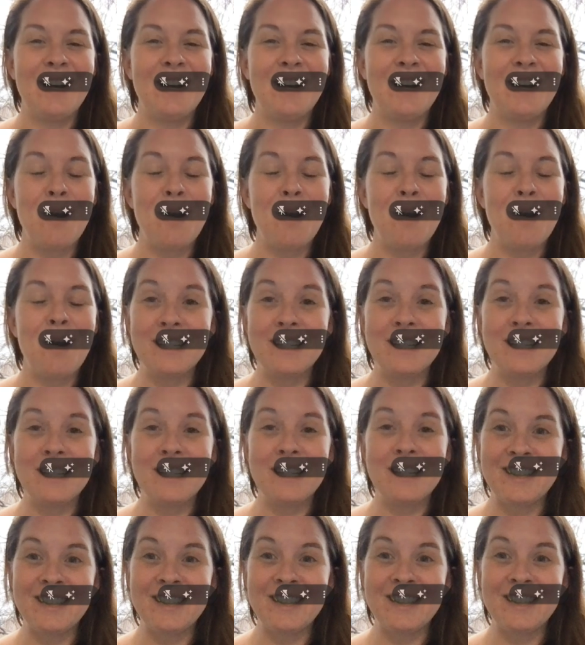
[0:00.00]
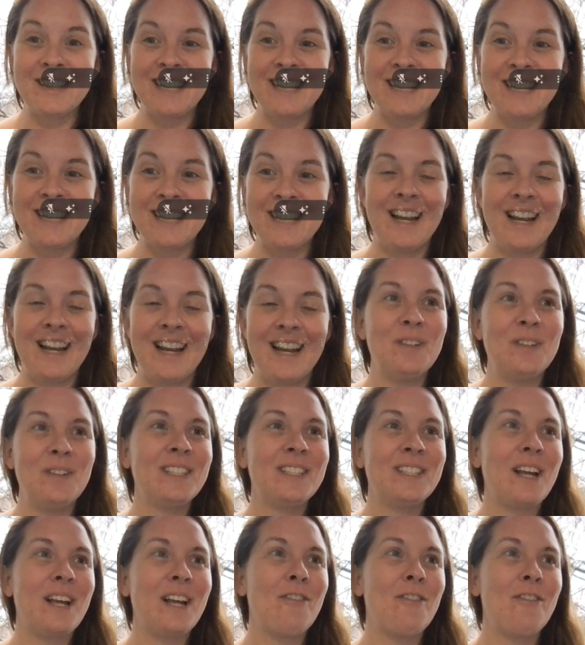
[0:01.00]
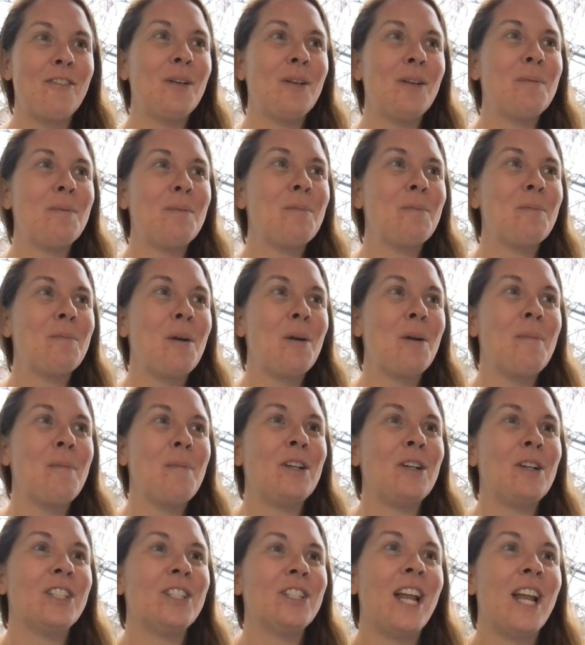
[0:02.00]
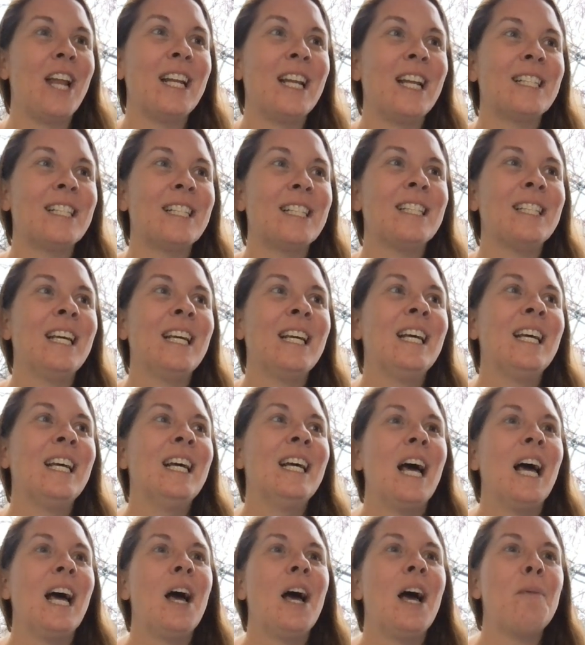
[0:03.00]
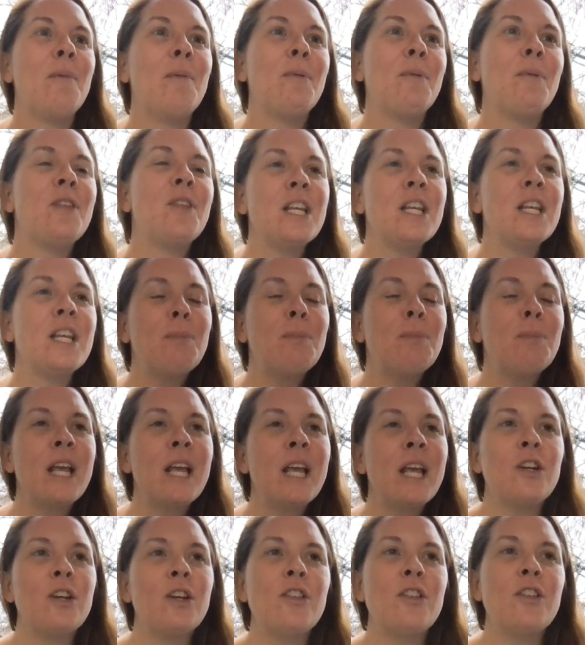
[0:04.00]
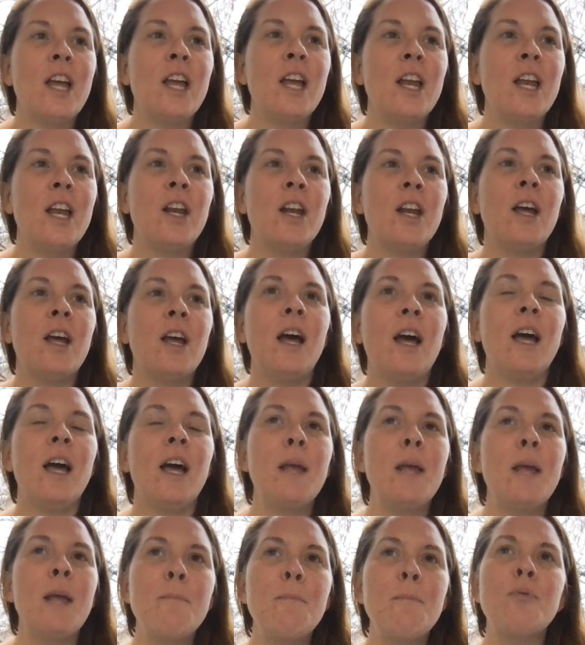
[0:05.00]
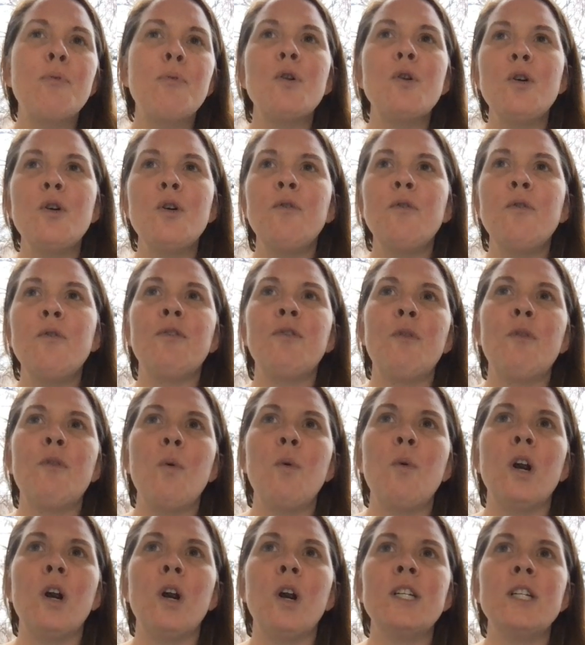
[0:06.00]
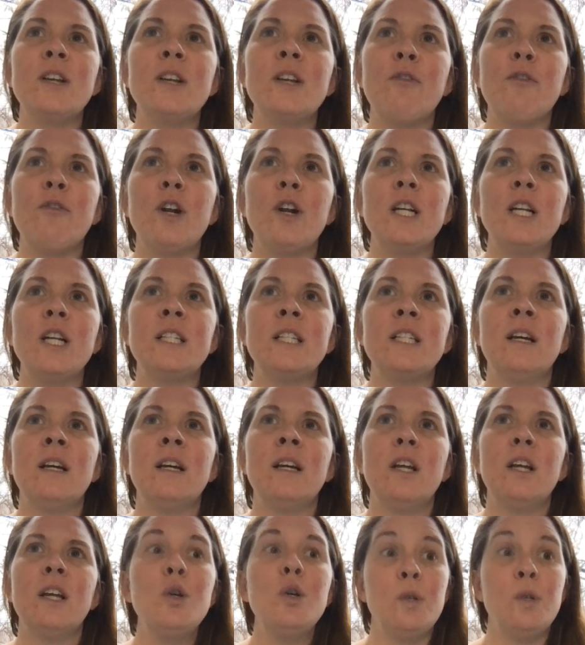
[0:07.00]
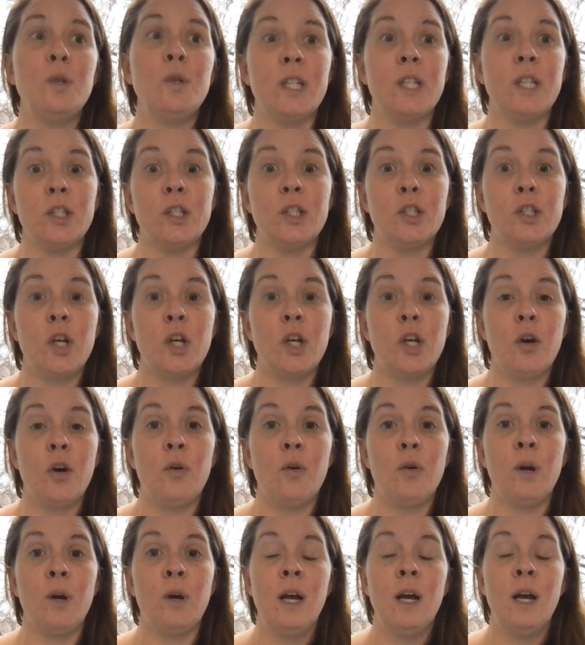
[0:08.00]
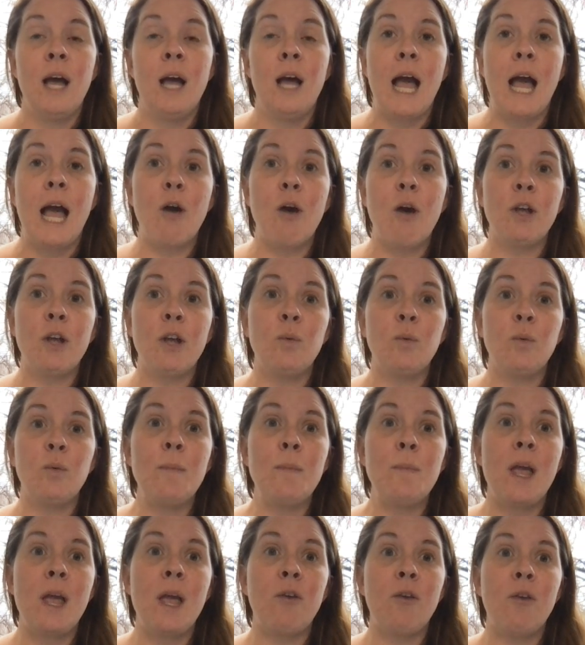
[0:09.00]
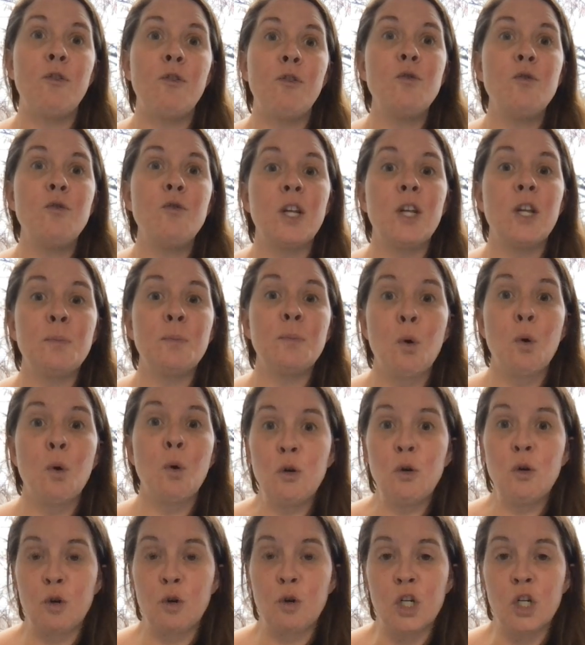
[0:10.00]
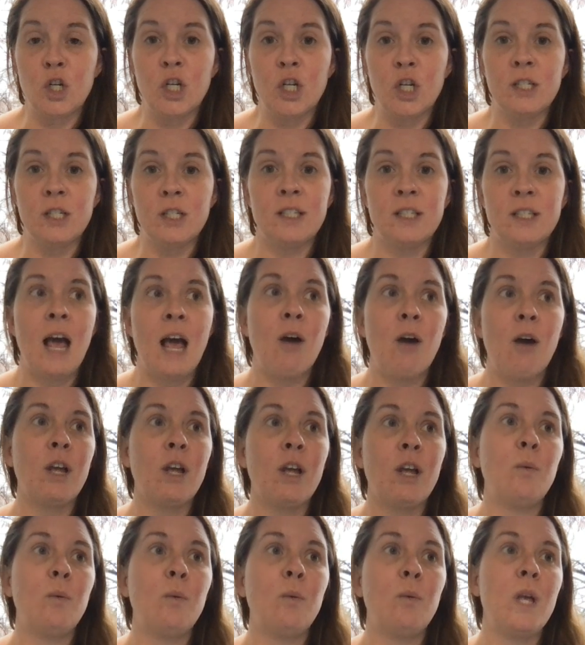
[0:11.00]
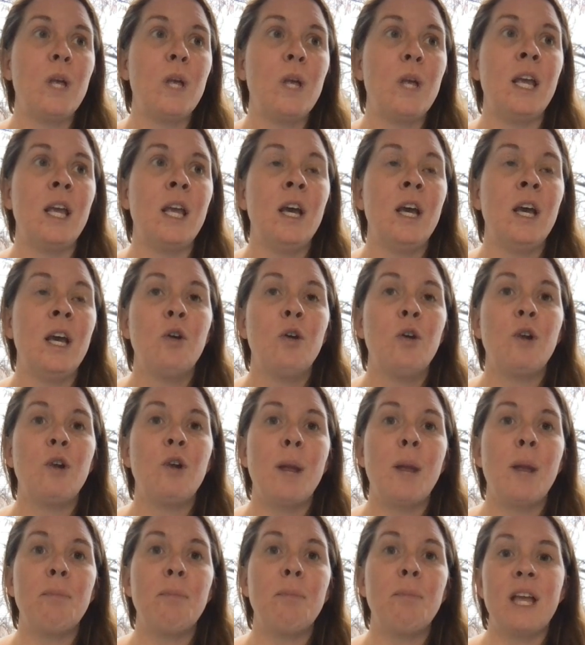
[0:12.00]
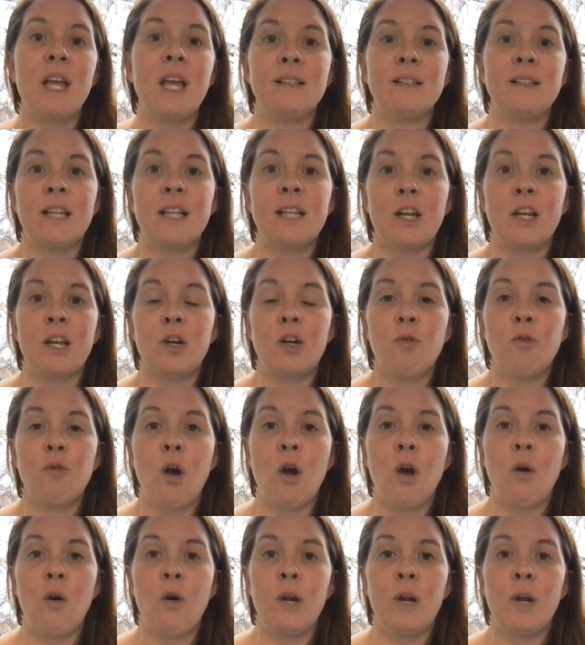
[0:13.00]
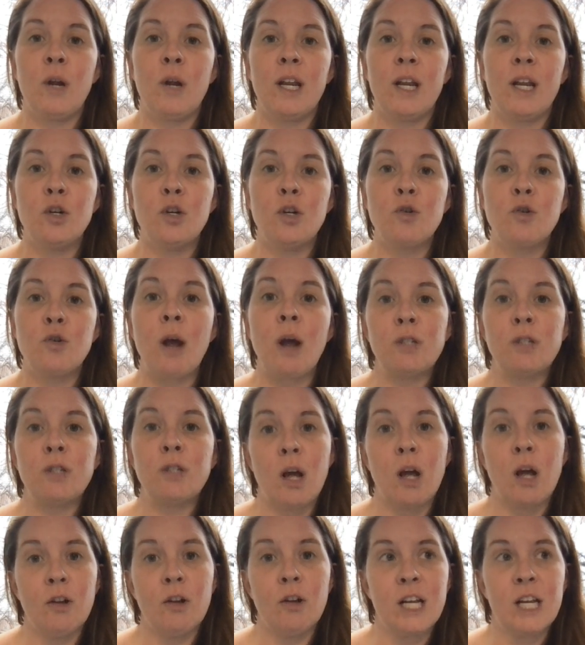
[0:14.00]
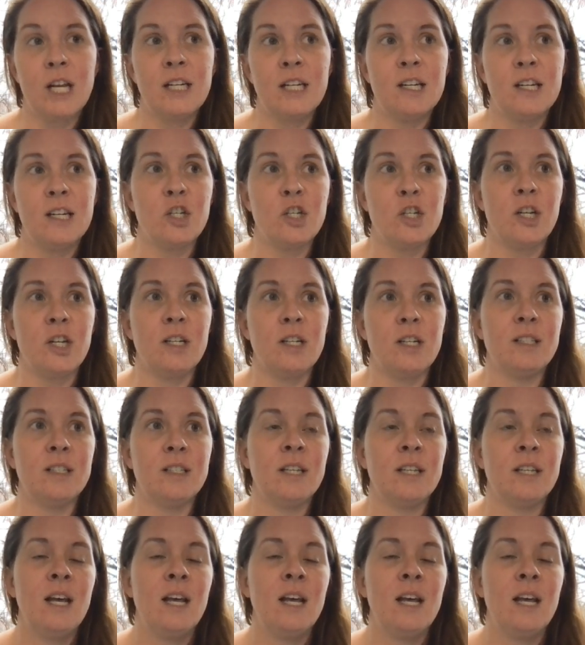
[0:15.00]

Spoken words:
predecessors, and we'll discover a little bit more about genetics. But these plants are then improved for different uses. So how can we make food that's more nutritious? How can we create plants that can grow in drought tolerant conditions?